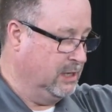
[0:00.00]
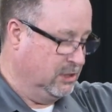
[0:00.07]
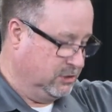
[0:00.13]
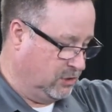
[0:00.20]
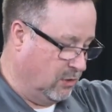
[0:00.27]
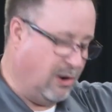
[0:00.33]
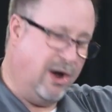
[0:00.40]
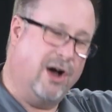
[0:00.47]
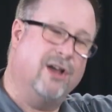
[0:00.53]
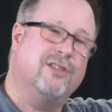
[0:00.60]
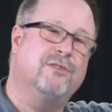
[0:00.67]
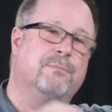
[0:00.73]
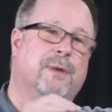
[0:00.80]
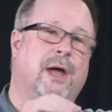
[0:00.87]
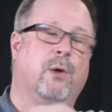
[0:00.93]
So all
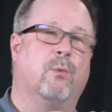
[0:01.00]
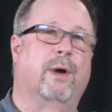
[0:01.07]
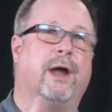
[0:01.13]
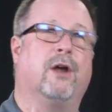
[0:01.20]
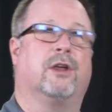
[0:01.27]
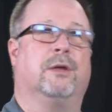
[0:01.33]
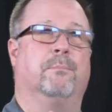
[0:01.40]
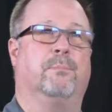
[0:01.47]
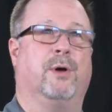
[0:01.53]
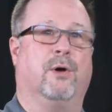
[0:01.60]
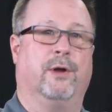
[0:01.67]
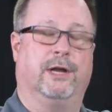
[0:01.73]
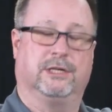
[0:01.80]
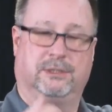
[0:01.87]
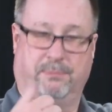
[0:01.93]
of my wear
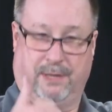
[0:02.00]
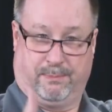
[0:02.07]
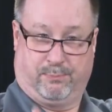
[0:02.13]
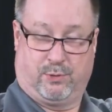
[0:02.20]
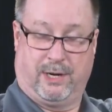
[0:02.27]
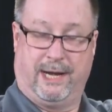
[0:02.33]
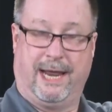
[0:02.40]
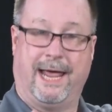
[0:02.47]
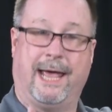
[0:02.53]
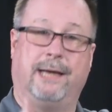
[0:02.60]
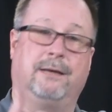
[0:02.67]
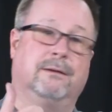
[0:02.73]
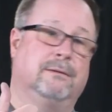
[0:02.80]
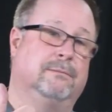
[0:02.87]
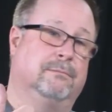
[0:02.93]
components, my print head,